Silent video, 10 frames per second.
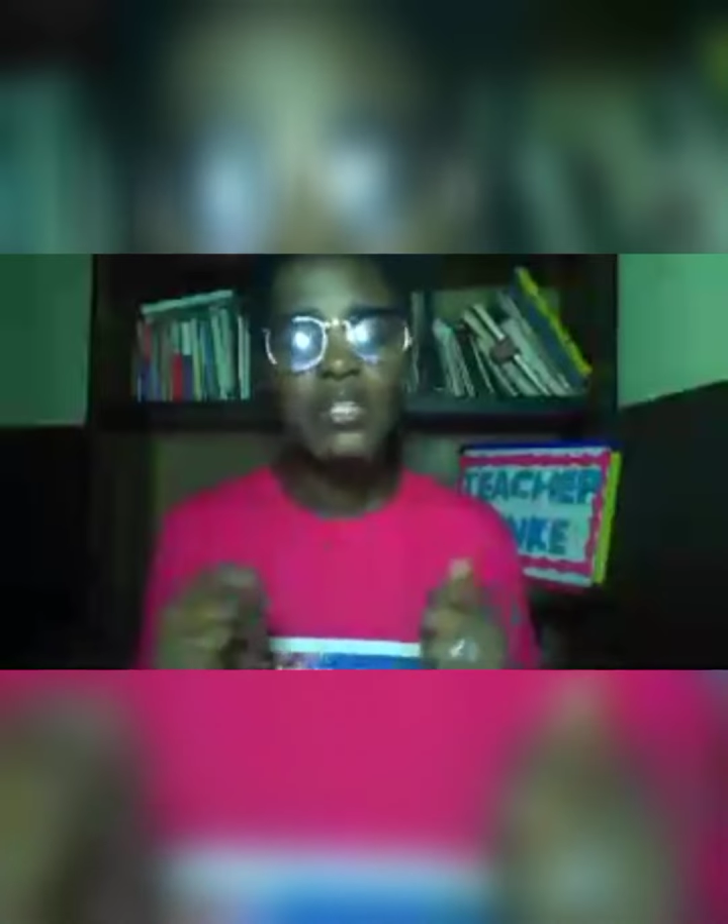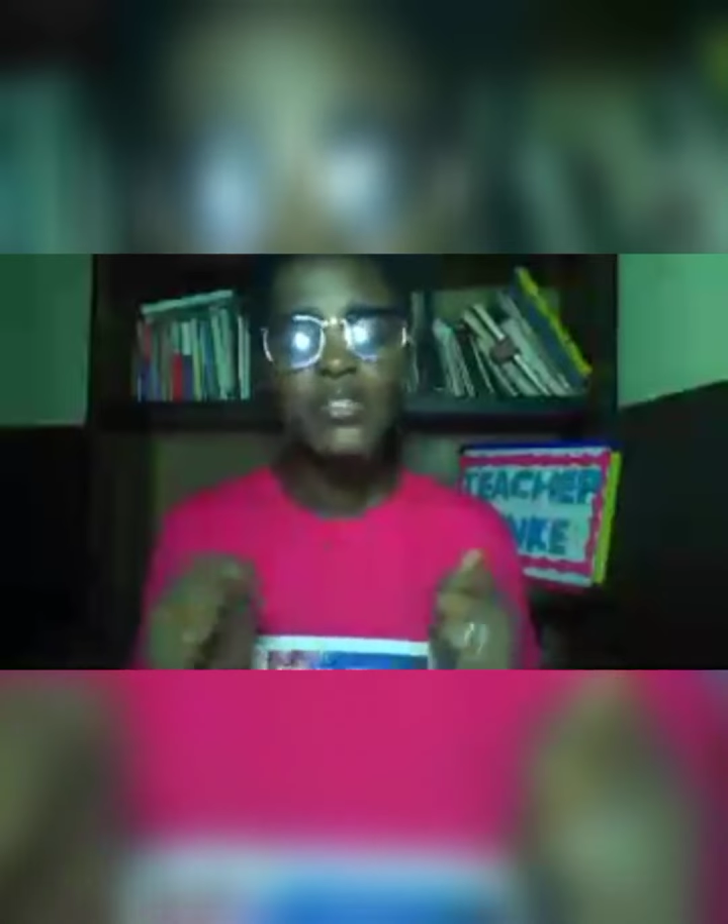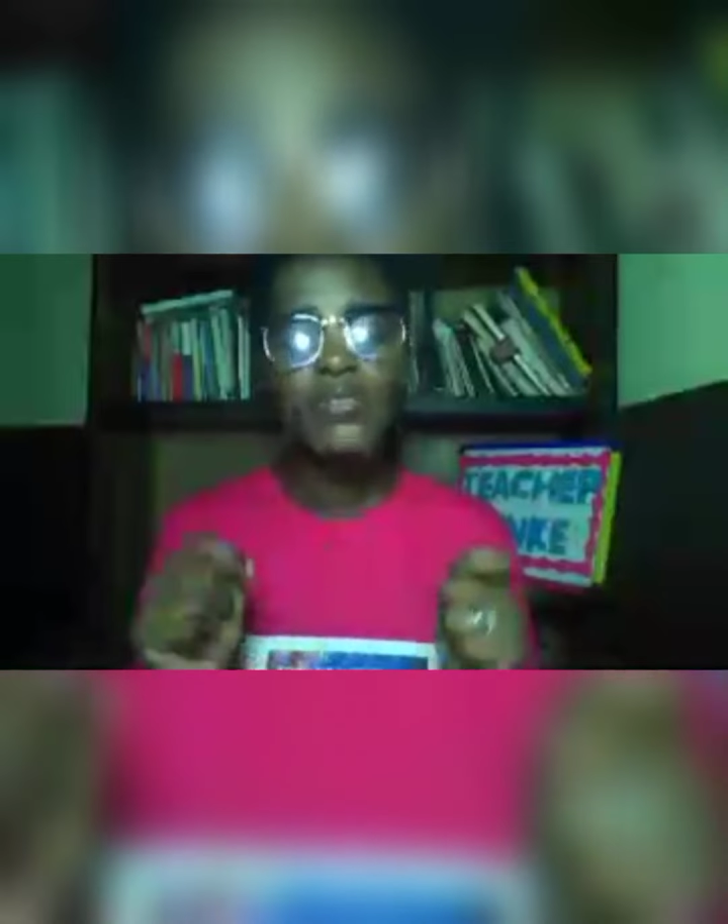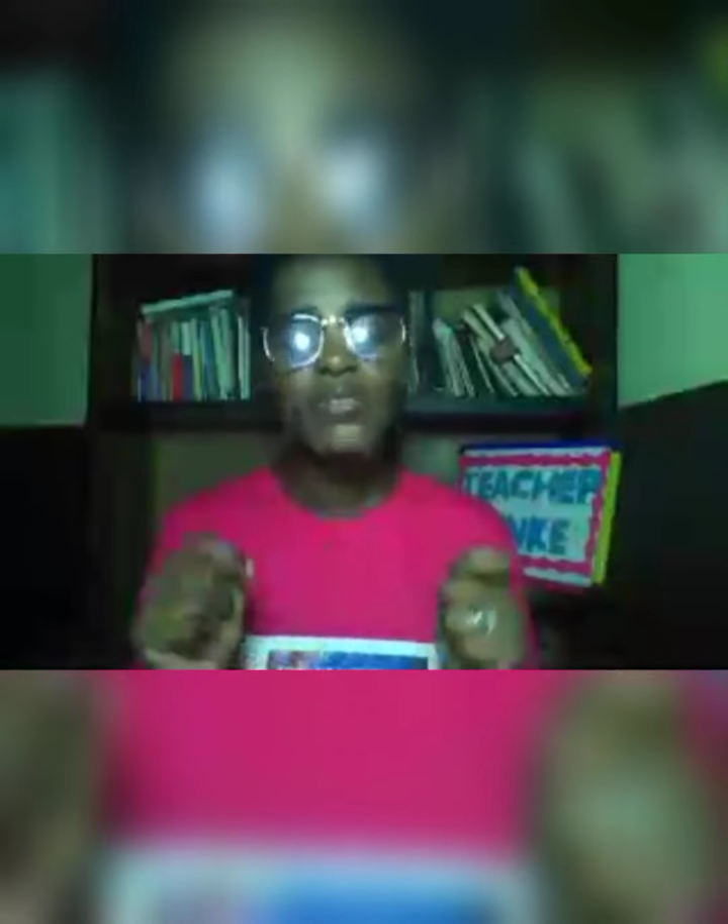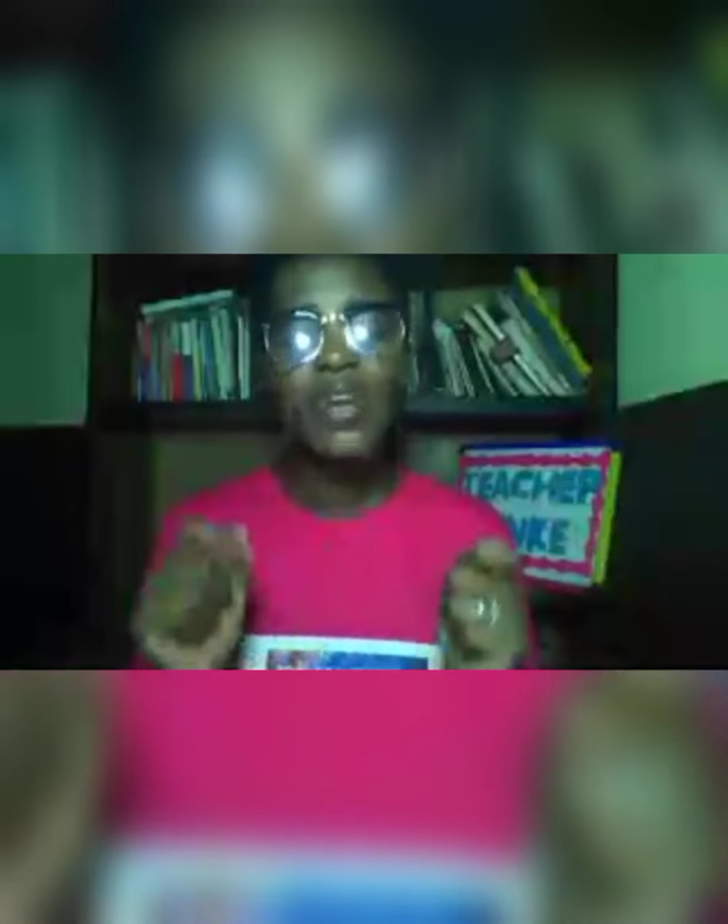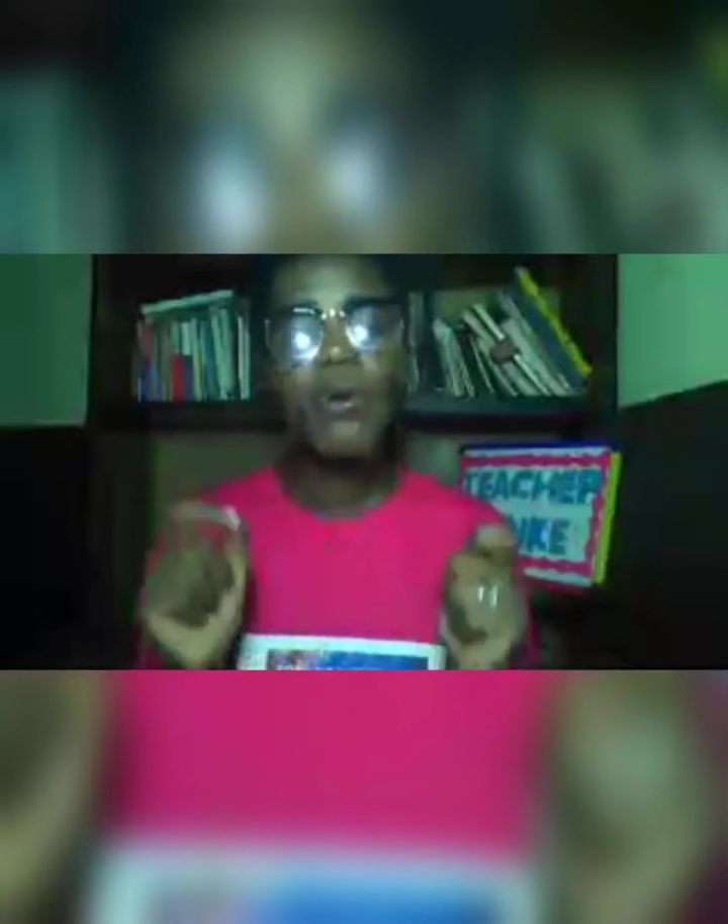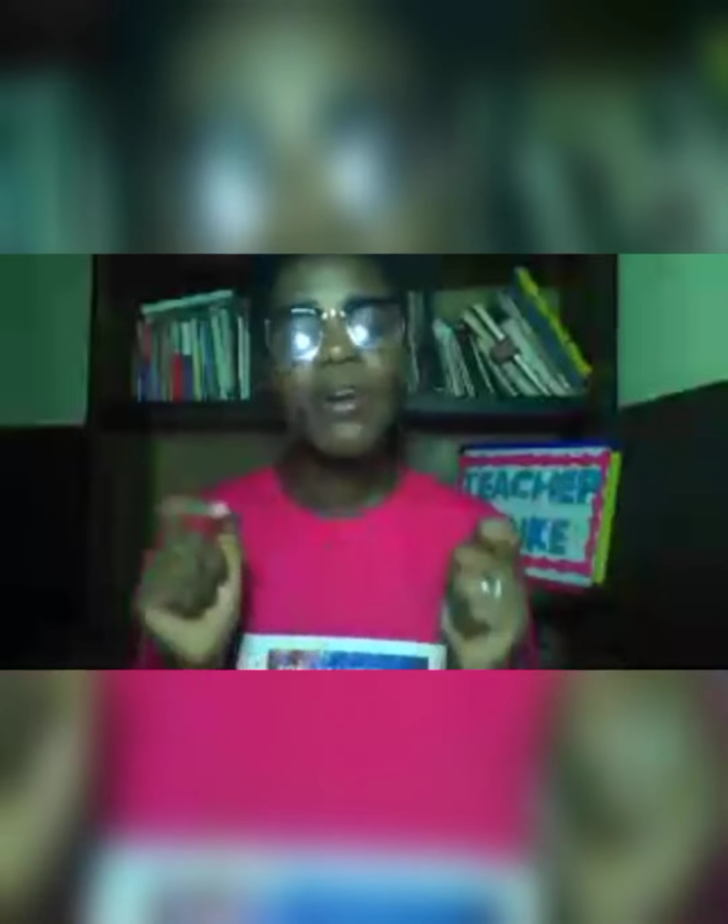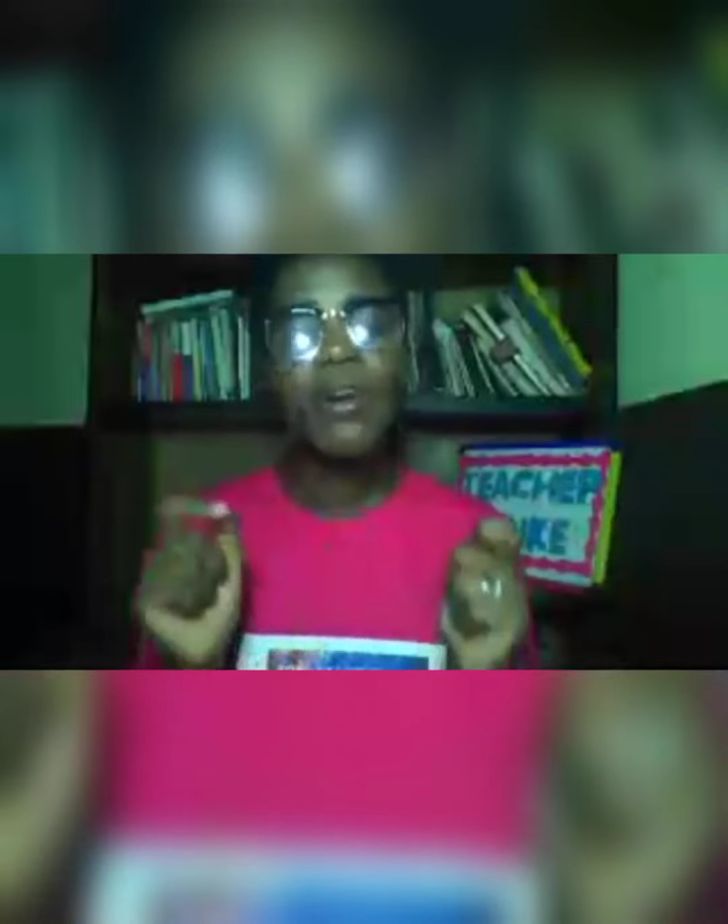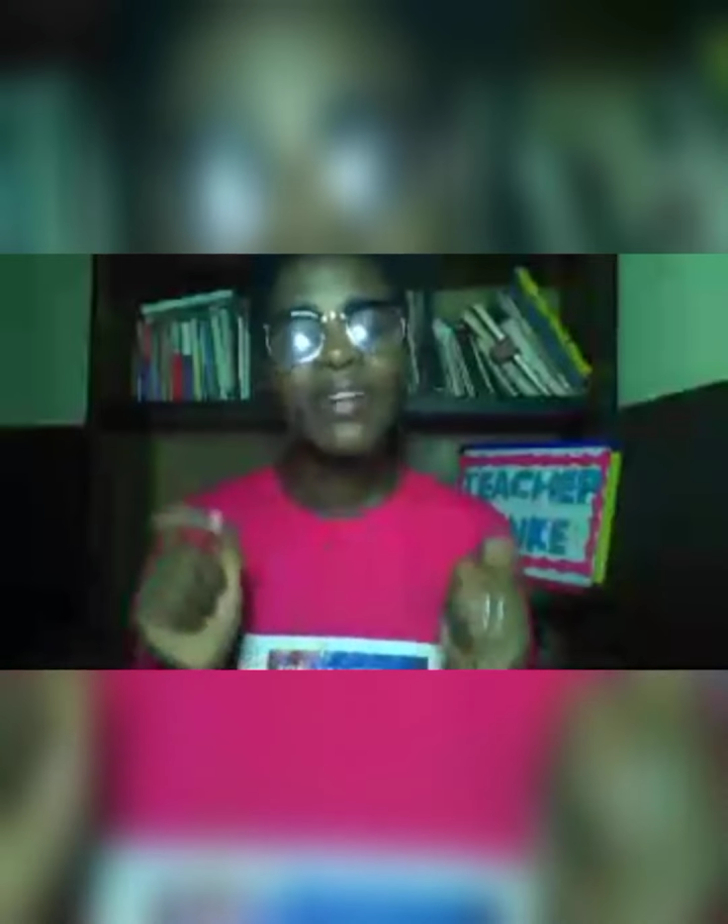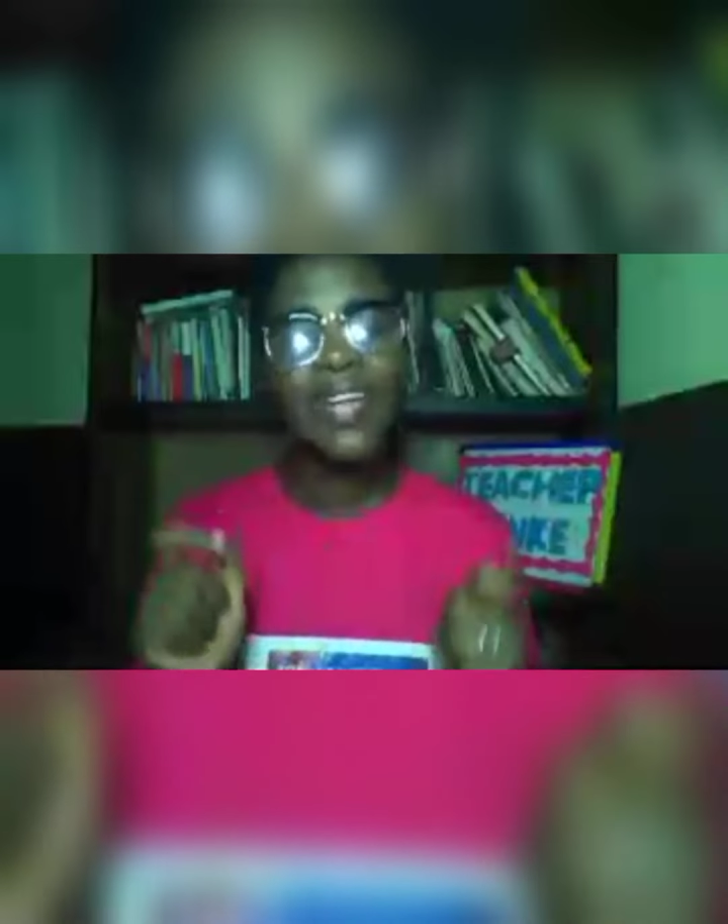To
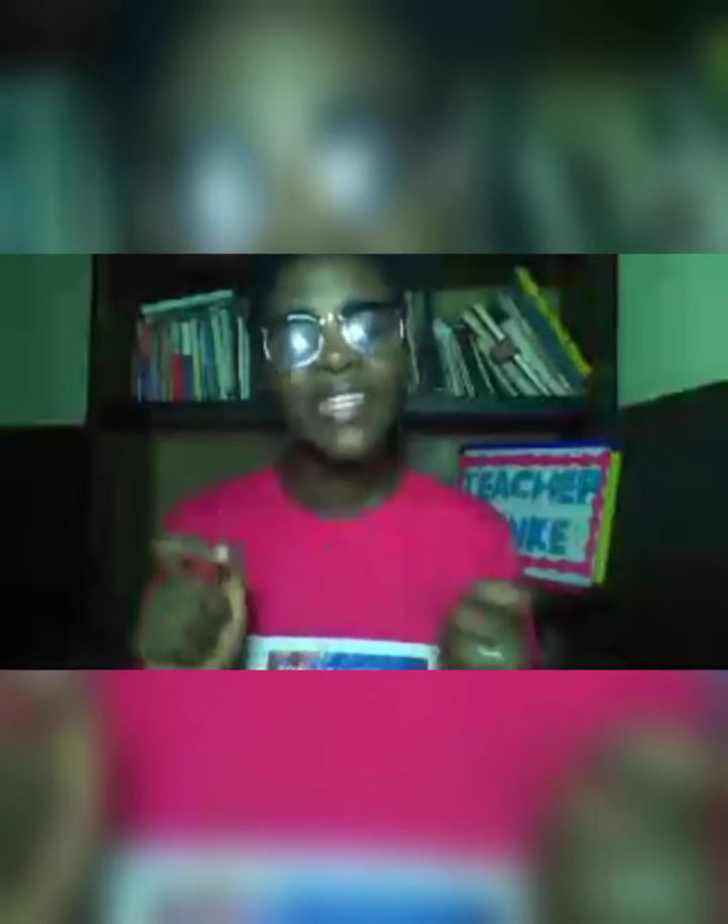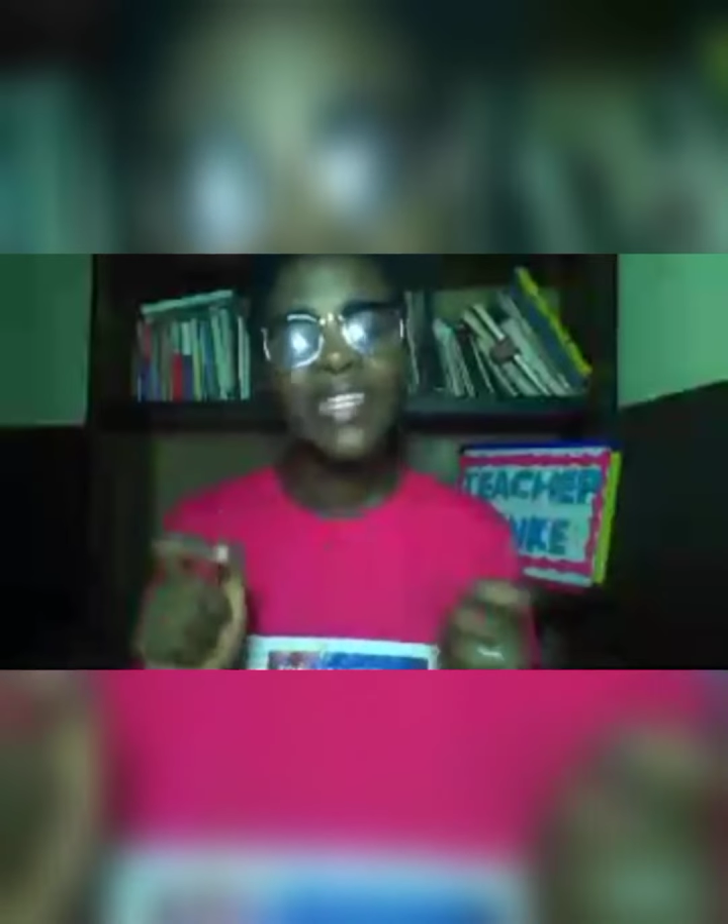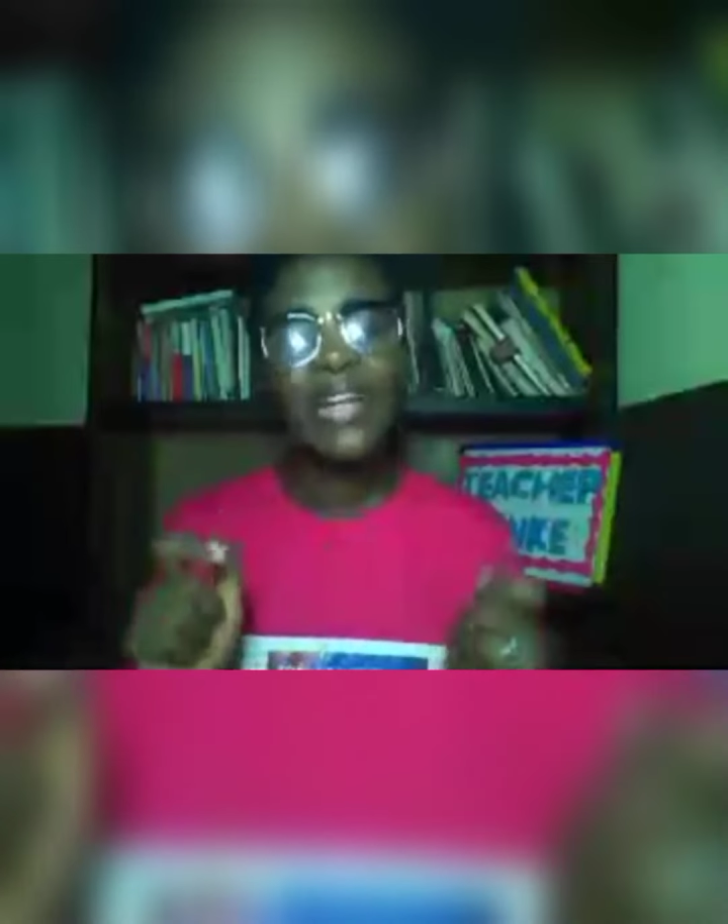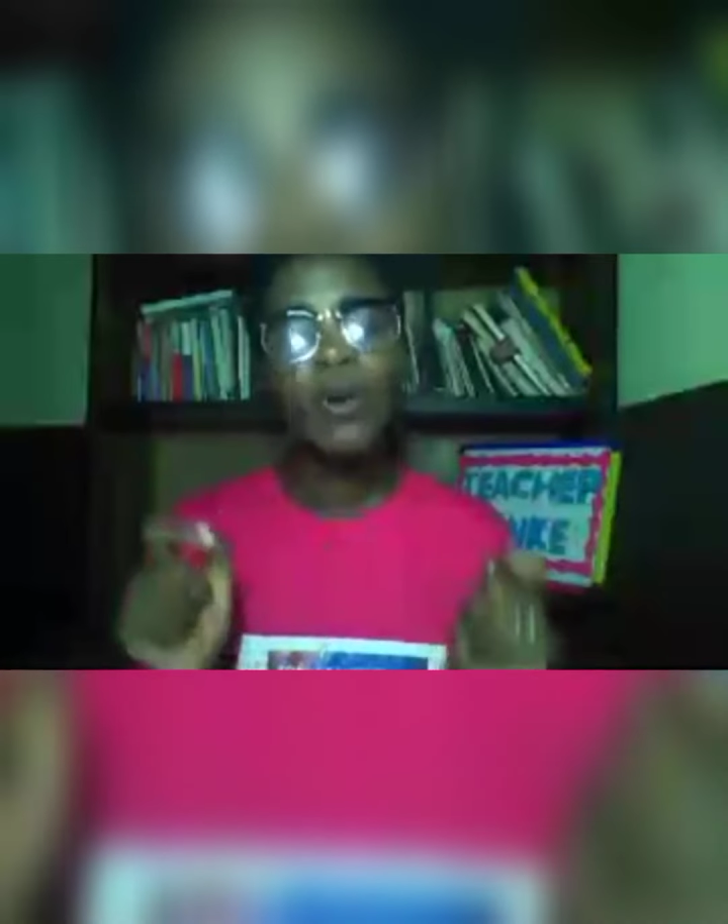recognize and